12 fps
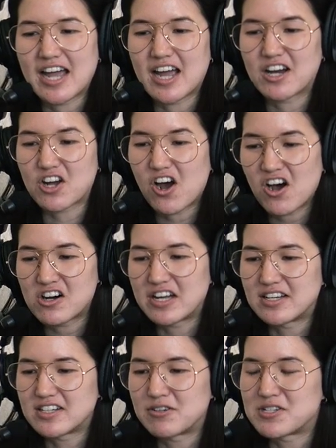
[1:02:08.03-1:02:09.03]
I got a call,
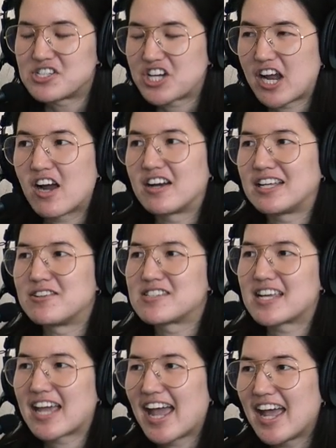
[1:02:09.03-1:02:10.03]
and it was Jr. And he
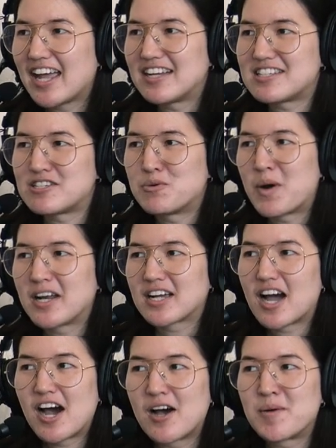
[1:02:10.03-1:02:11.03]
was like, "Hey, do you want to
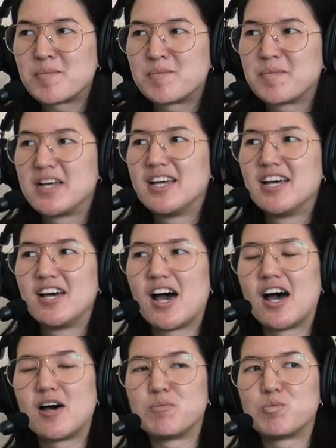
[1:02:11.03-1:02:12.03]
come?"
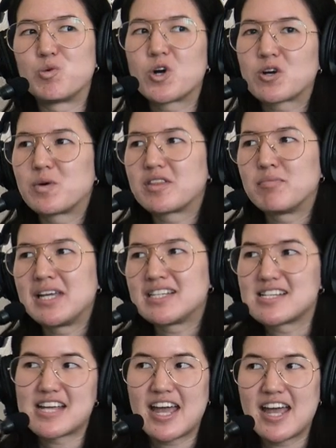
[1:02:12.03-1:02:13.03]
Um, work with me
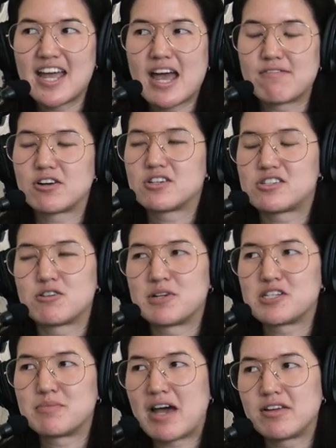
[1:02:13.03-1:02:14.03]
today. I've heard so
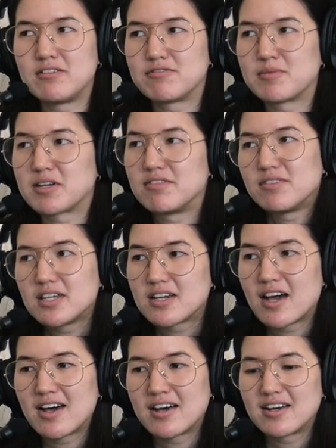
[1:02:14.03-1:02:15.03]
much about you from
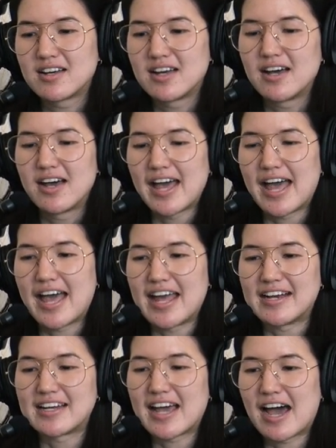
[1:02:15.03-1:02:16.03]
Kavika.
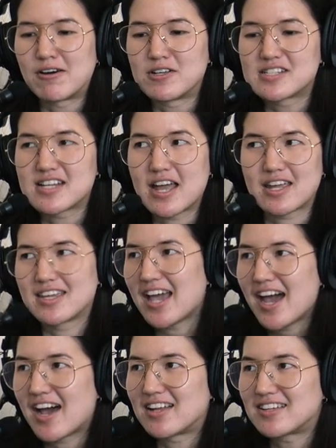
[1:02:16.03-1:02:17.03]
And I was like,
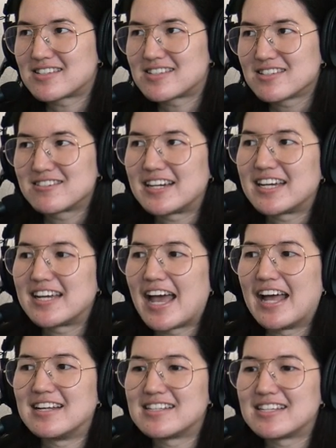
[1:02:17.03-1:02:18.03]
yeah, let's do it.
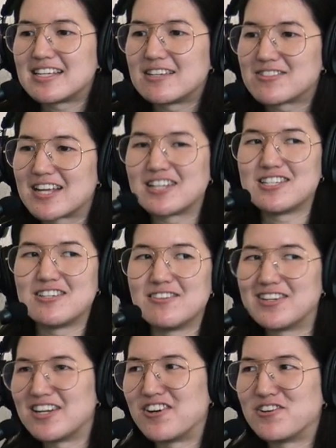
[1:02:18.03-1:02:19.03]
And he was like, do you
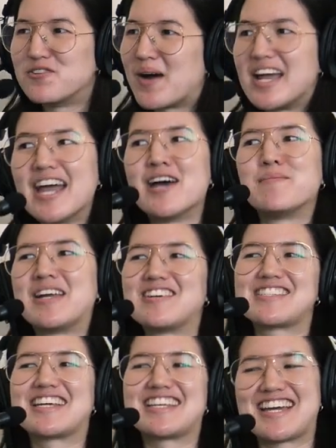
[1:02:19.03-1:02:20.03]
even know who I am? And I
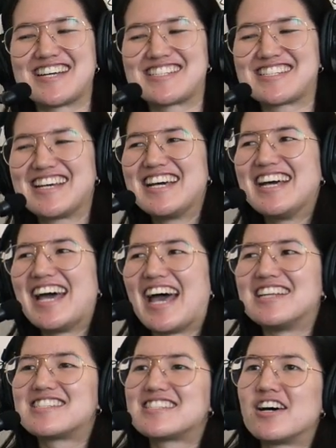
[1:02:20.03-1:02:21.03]
was like, yes.
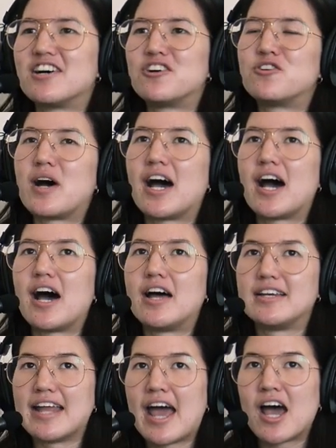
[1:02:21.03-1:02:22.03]
And so
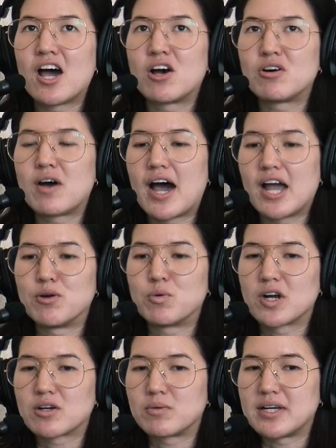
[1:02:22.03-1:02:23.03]
now I
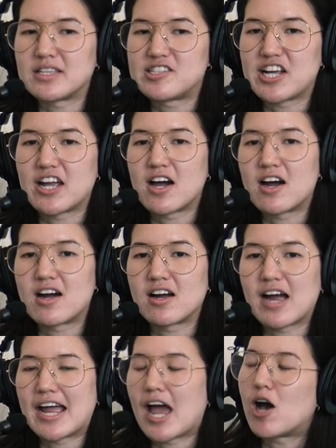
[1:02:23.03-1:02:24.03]
work with JR.
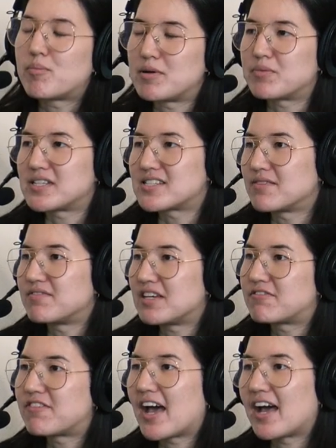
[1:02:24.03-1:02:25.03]
I help him with some
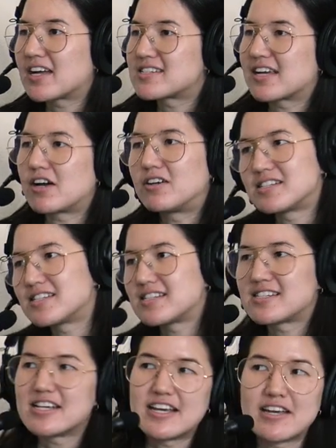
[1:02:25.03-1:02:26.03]
VFX. Like I'll
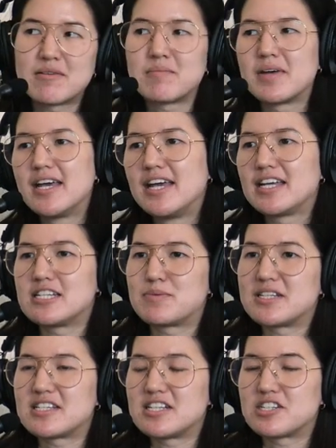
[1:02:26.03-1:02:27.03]
assist him. He's
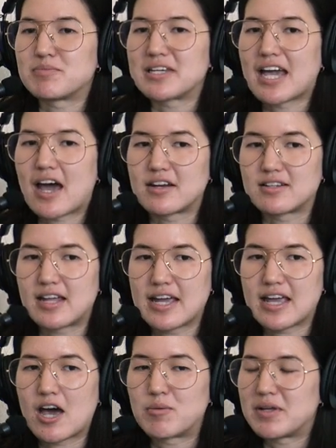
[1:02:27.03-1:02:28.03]
been teaching me how to
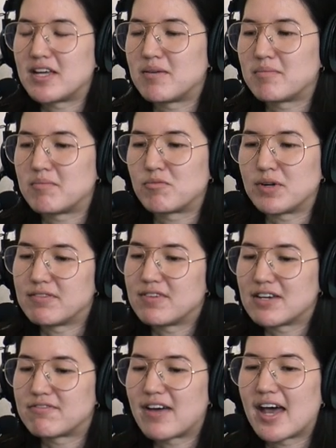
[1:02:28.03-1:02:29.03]
like help him with
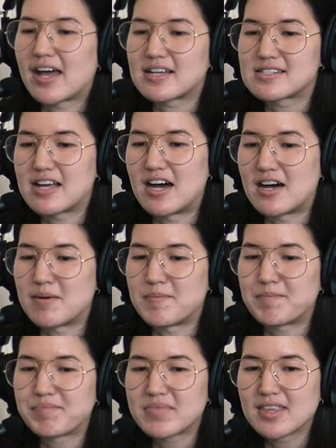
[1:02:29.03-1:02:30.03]
VFX.
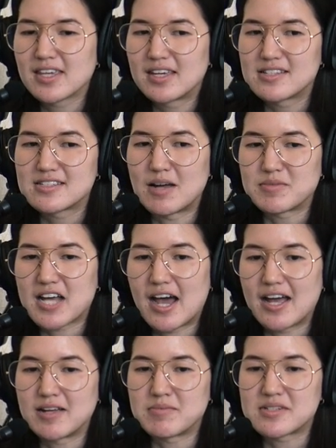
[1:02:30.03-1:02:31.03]
Um,
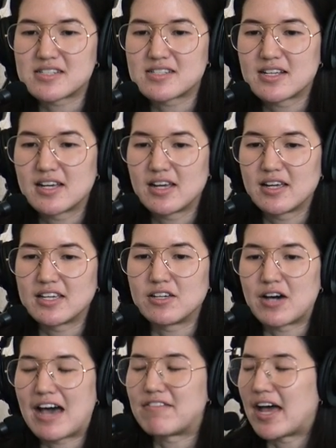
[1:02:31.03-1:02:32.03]
sometimes
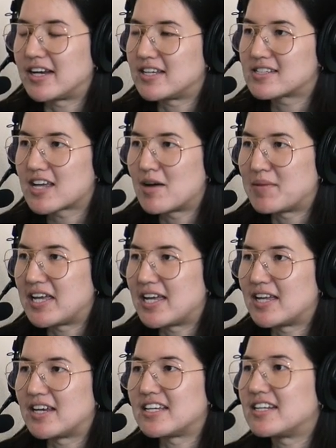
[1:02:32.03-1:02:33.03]
he'll have edits come
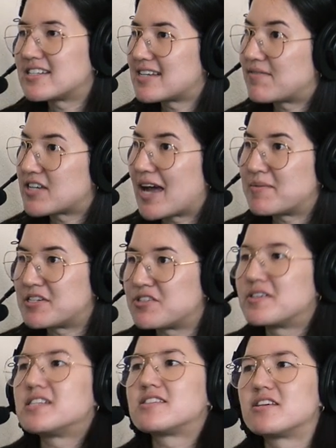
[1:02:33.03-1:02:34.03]
in and he doesn't have time to
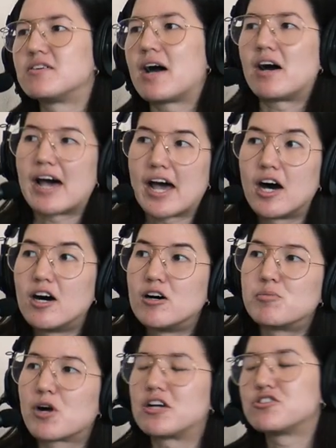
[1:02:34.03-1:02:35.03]
do it, so I'll
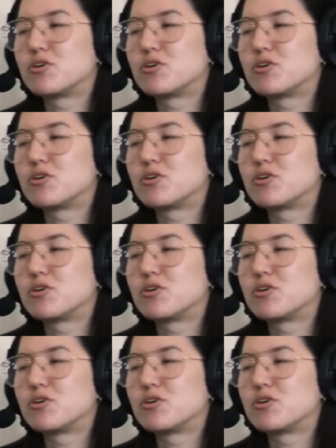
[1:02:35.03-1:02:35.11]
help or I'll right.